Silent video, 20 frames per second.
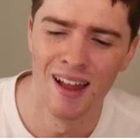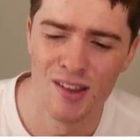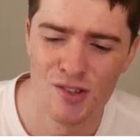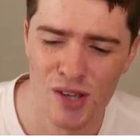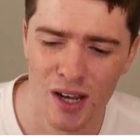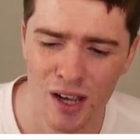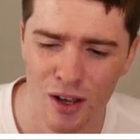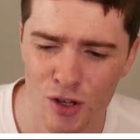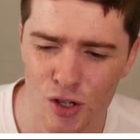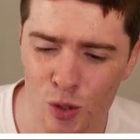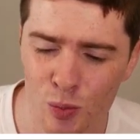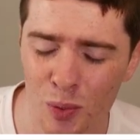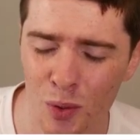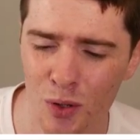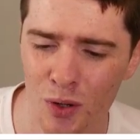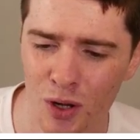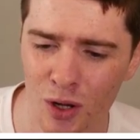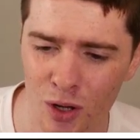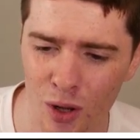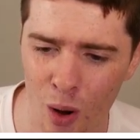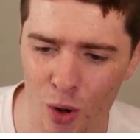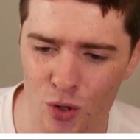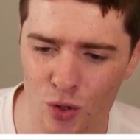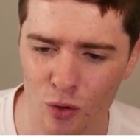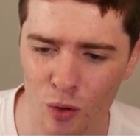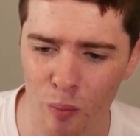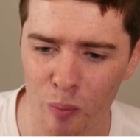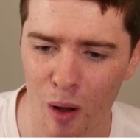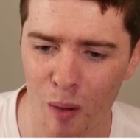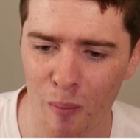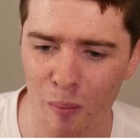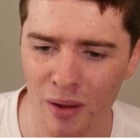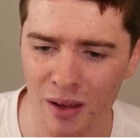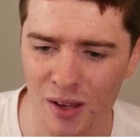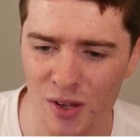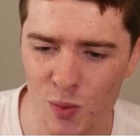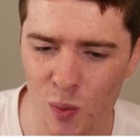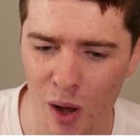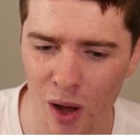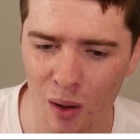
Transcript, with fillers: That's like a spooky ghost Rabombi as